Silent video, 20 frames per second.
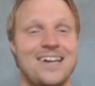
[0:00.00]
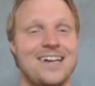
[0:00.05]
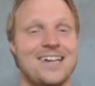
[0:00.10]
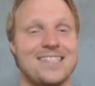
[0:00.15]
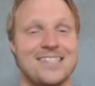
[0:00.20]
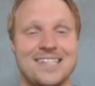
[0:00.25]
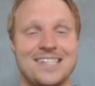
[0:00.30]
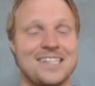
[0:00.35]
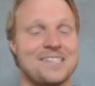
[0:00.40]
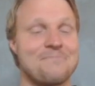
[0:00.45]

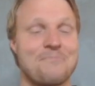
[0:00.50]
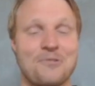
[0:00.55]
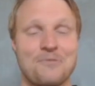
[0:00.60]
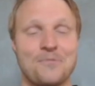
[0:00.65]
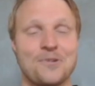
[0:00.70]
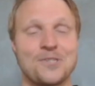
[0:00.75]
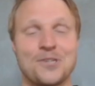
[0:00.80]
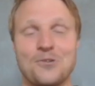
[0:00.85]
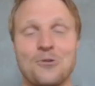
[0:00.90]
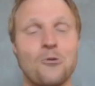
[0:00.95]
This is pretty
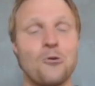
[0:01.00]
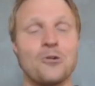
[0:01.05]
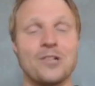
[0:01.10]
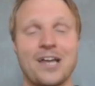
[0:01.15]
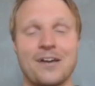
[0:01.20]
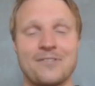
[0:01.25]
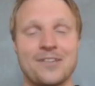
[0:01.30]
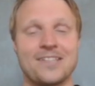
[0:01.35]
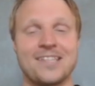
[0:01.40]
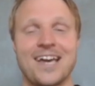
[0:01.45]
much an
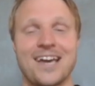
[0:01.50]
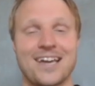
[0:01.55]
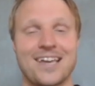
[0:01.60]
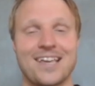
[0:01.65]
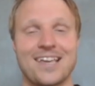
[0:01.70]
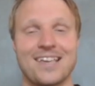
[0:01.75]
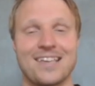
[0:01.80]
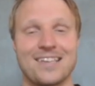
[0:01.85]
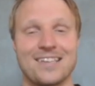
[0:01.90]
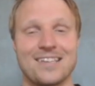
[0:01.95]
all-out attack
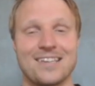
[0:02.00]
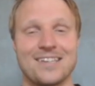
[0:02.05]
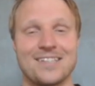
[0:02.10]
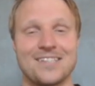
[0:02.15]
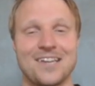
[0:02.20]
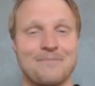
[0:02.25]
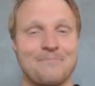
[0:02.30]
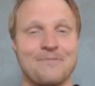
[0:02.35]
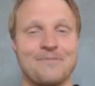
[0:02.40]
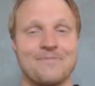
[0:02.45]

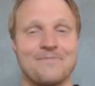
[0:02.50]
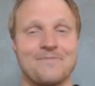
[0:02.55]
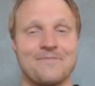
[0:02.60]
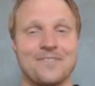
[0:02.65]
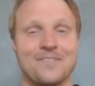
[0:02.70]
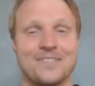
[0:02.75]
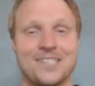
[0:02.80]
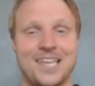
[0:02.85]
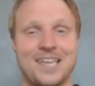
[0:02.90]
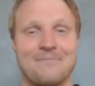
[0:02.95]
type
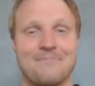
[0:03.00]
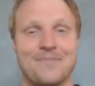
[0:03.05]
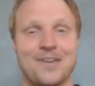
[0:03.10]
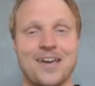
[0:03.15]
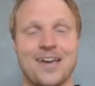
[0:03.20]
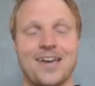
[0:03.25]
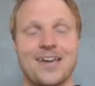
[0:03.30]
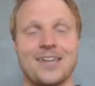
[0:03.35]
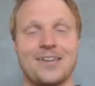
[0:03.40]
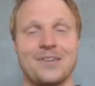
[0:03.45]
of team,
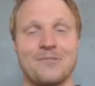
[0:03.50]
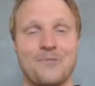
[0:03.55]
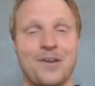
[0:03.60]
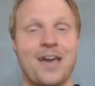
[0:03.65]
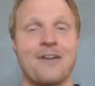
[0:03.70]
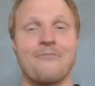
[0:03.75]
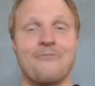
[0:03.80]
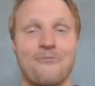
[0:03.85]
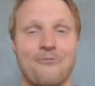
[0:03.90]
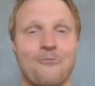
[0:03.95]
and we
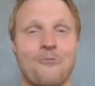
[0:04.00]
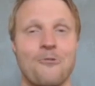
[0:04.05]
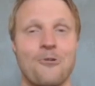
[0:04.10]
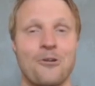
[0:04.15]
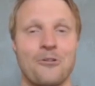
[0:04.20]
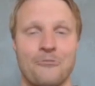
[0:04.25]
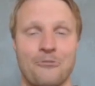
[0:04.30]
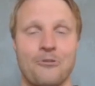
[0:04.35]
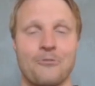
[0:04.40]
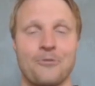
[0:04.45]
have
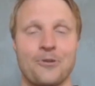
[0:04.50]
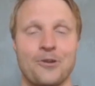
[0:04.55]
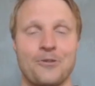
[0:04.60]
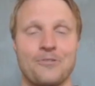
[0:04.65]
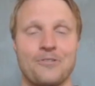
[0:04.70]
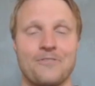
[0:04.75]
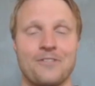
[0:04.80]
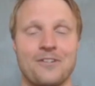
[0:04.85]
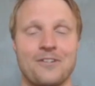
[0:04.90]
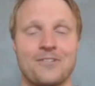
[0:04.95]
4.0
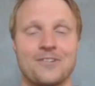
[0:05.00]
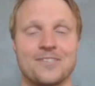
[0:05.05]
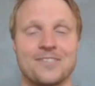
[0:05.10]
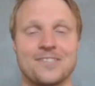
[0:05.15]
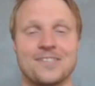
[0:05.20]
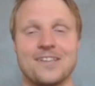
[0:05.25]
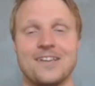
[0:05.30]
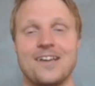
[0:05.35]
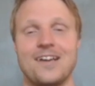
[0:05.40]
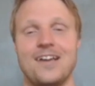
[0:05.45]

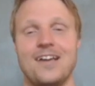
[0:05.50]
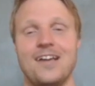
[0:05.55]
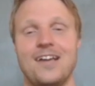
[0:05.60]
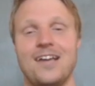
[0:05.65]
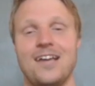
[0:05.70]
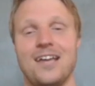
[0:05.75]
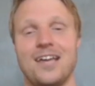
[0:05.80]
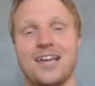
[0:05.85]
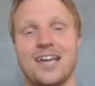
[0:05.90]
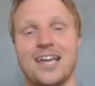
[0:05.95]
defenders.
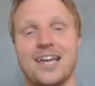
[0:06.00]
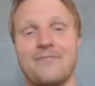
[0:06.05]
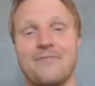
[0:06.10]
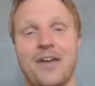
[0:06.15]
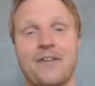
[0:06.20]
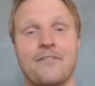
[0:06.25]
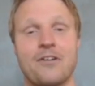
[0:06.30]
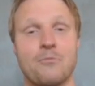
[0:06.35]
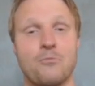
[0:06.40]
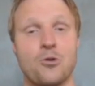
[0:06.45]
We
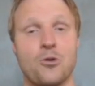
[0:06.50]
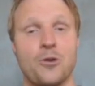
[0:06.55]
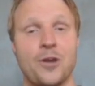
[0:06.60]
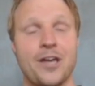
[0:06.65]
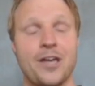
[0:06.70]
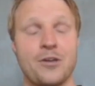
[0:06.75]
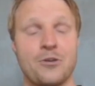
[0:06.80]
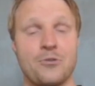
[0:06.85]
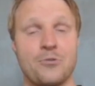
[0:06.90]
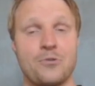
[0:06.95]
have
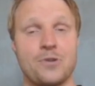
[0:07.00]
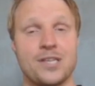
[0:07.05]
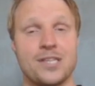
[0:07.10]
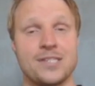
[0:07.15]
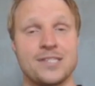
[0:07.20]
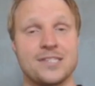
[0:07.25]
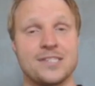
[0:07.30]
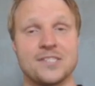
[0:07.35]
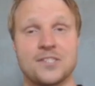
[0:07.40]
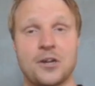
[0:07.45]
Kabore, who
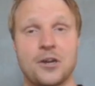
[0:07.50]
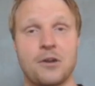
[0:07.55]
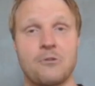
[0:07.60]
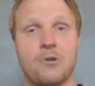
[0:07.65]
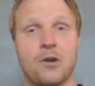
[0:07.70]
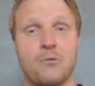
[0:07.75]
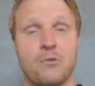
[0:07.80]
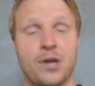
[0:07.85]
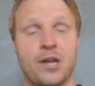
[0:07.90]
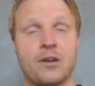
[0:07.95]
is the starting
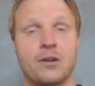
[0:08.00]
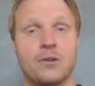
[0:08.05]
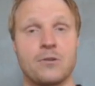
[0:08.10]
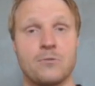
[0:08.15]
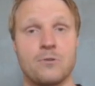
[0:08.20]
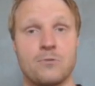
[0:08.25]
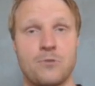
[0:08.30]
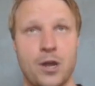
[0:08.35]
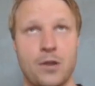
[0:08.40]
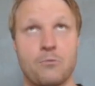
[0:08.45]

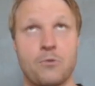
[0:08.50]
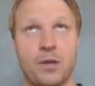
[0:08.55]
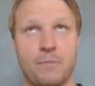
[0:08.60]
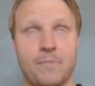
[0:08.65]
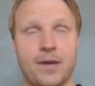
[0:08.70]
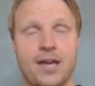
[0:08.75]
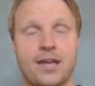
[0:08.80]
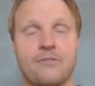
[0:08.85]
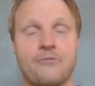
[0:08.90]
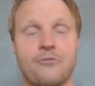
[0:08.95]
right wing
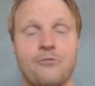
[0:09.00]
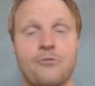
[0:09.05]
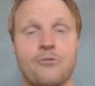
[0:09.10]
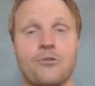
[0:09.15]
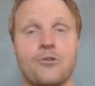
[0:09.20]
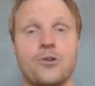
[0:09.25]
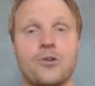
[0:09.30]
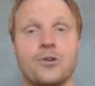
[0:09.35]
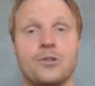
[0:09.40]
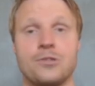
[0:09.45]
back
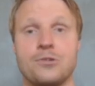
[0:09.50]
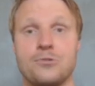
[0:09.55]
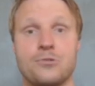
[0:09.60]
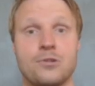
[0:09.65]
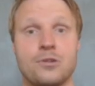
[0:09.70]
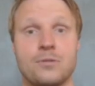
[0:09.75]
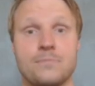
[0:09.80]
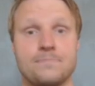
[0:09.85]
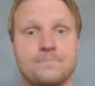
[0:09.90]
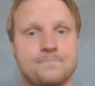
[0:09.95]
for
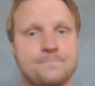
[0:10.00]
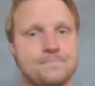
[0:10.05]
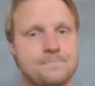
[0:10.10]
Luton.